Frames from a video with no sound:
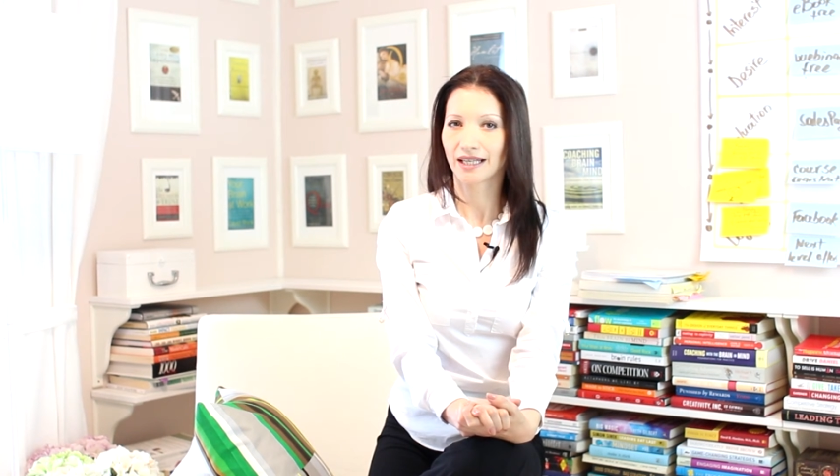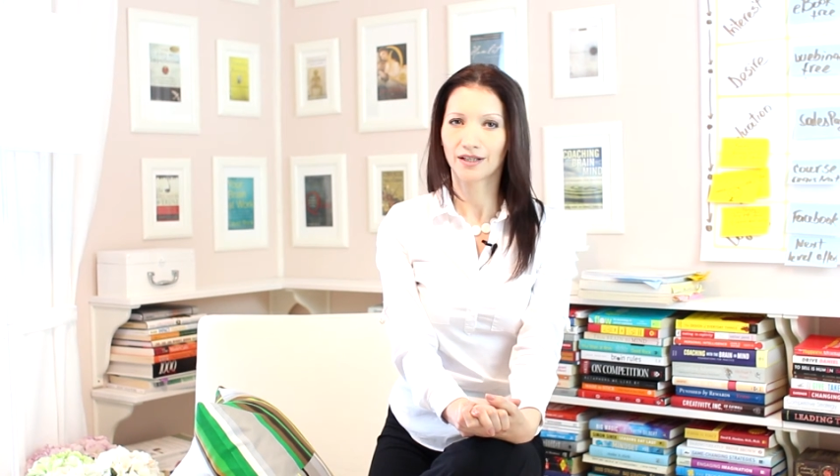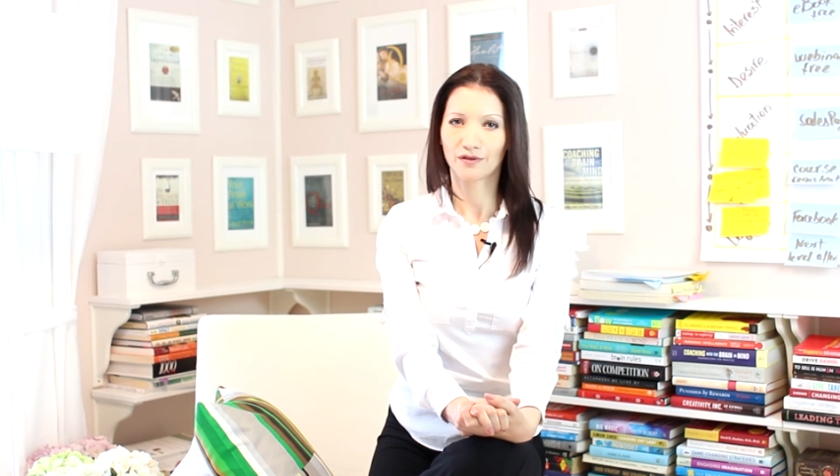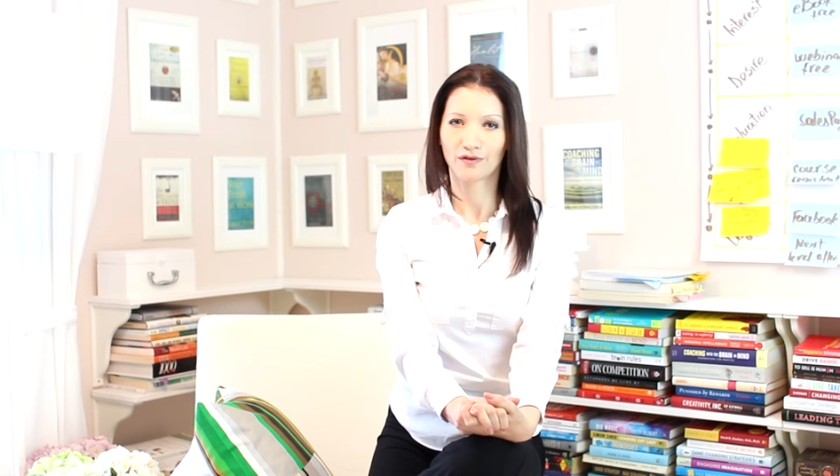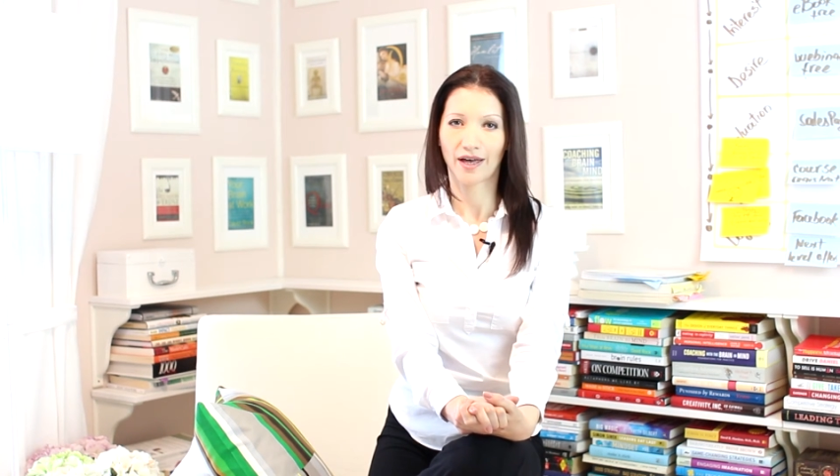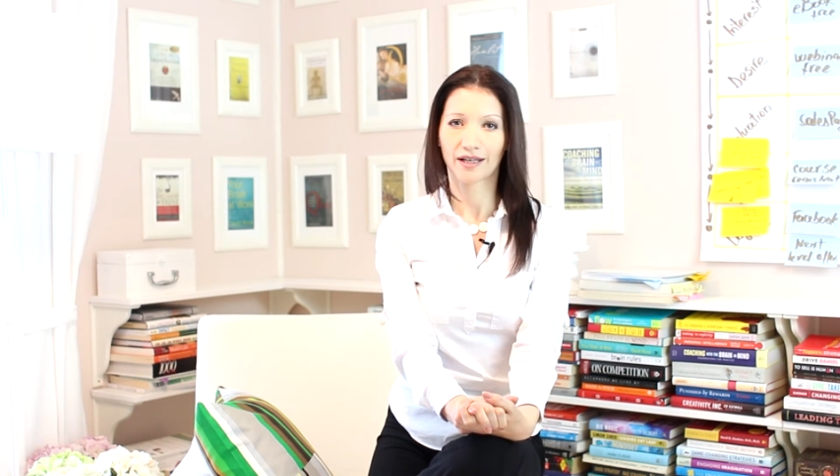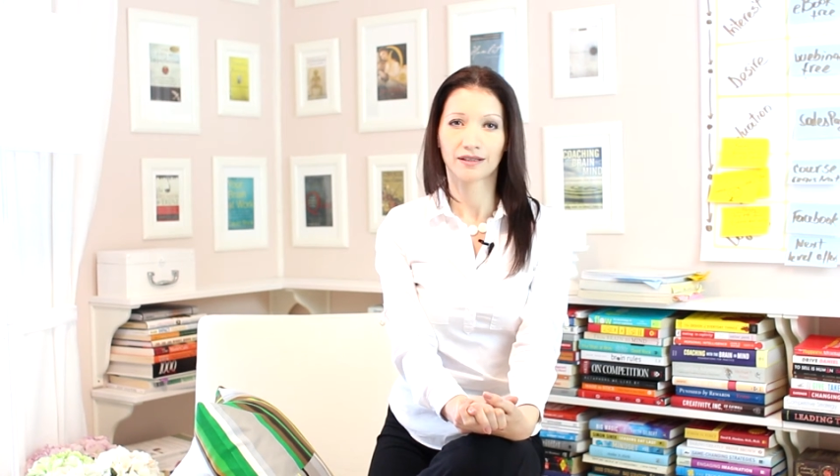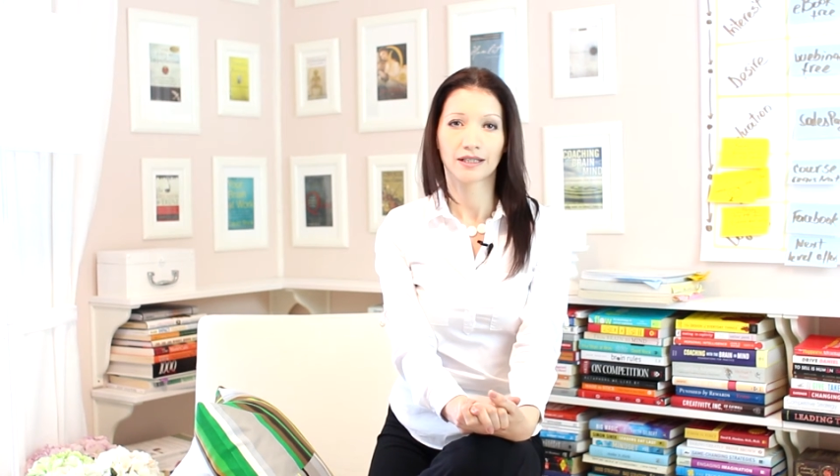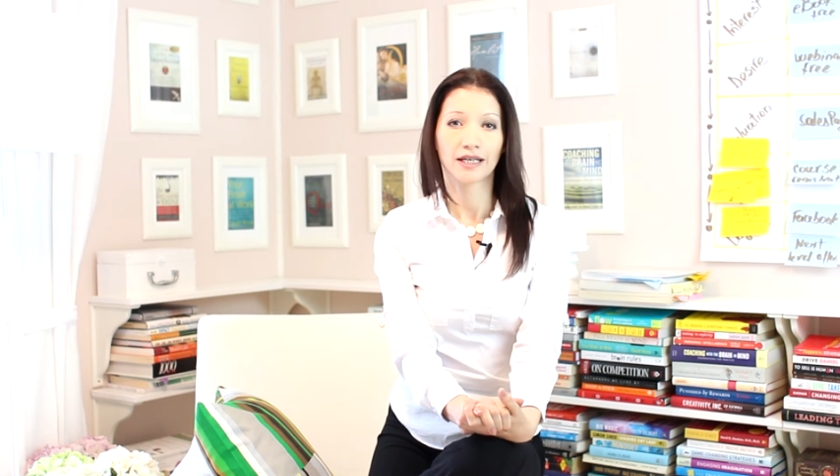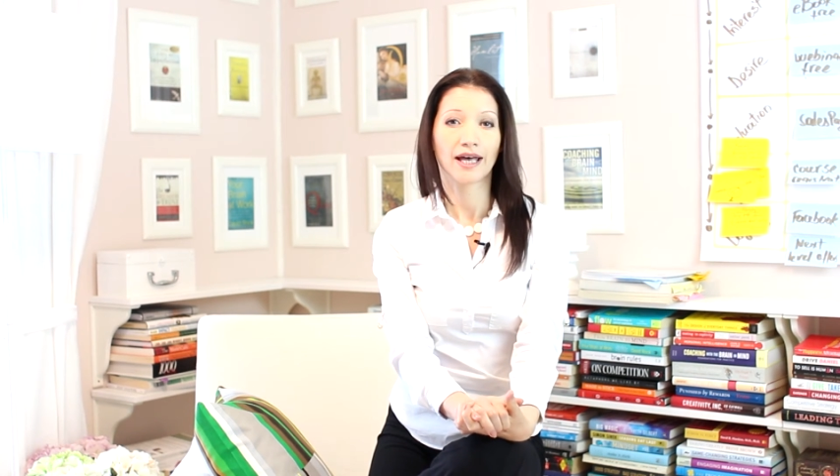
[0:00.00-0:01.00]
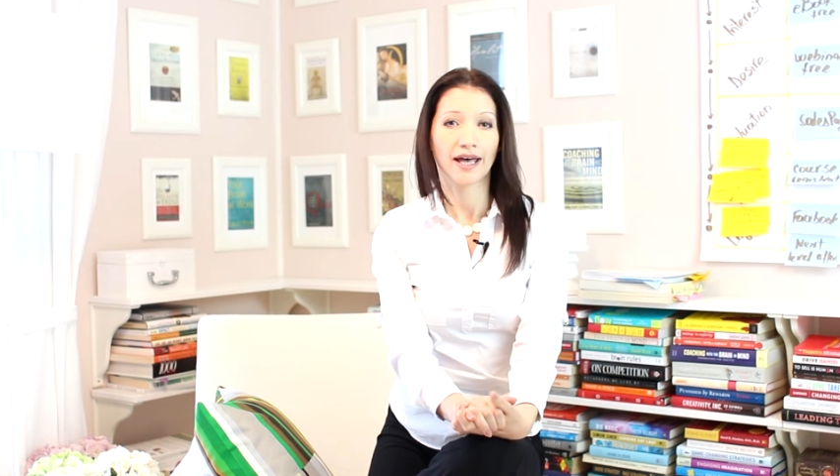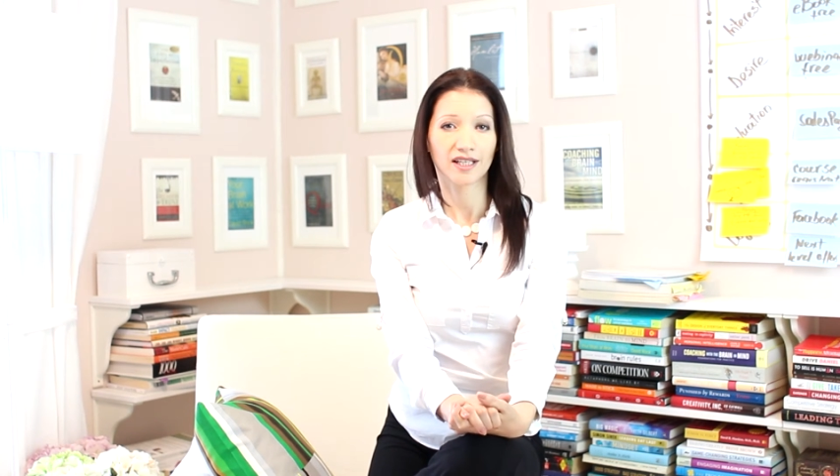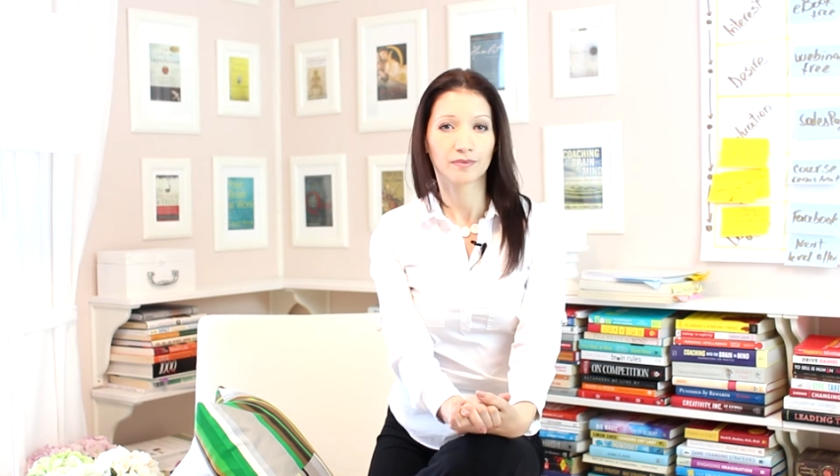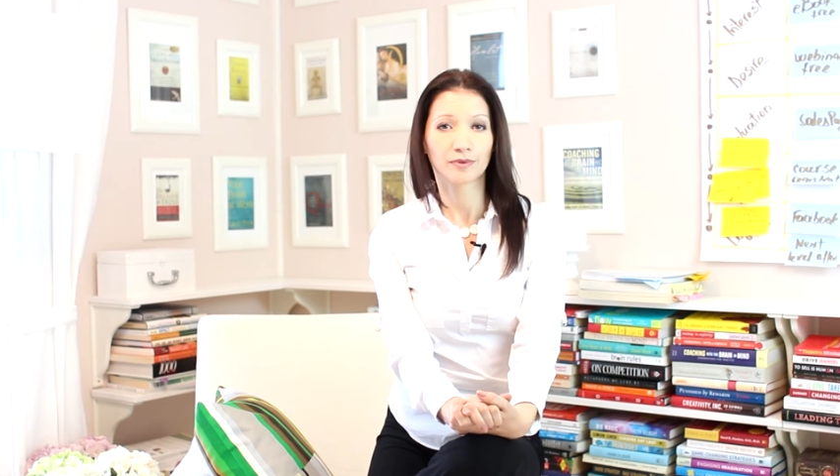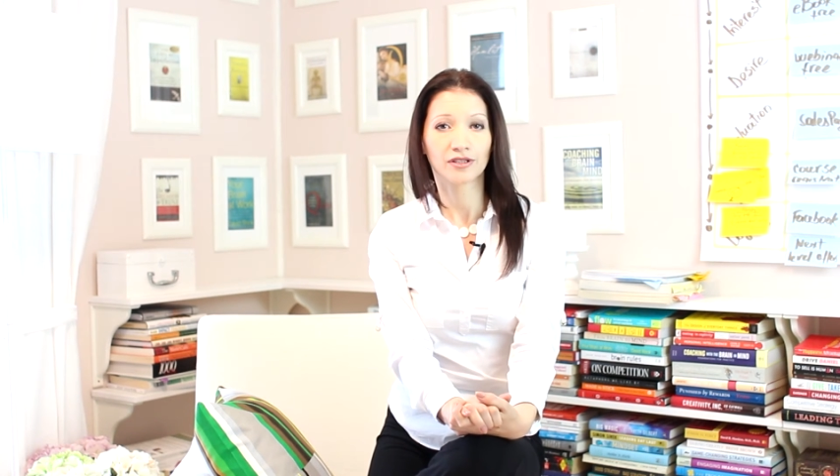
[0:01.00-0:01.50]
In fact,
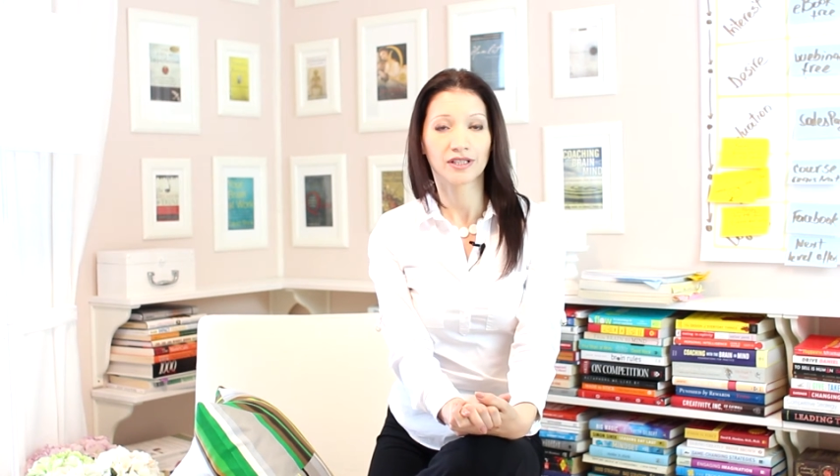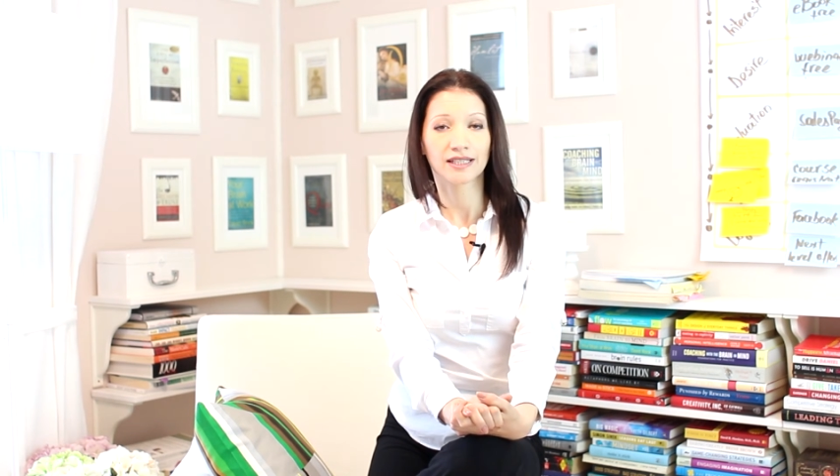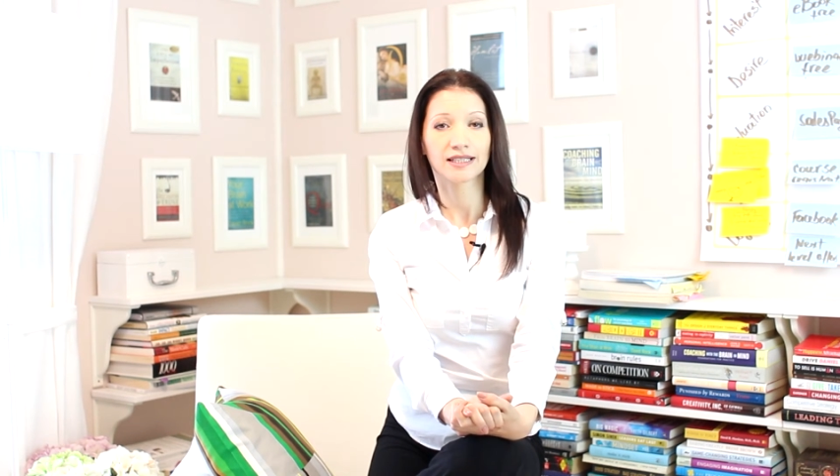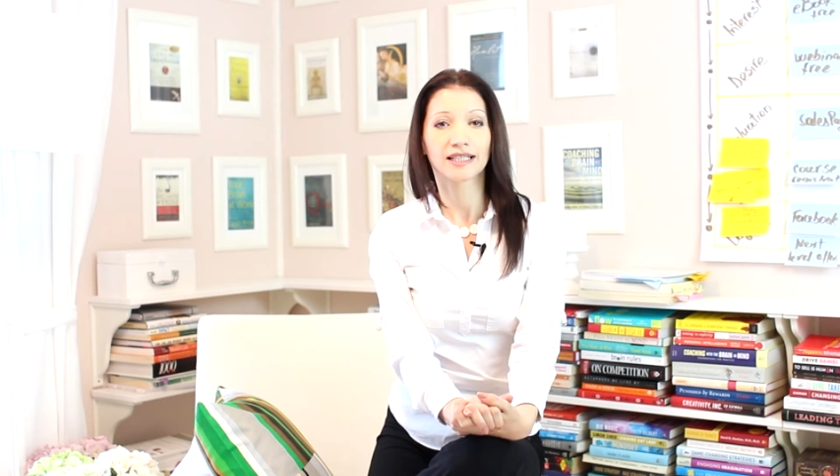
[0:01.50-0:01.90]
expertise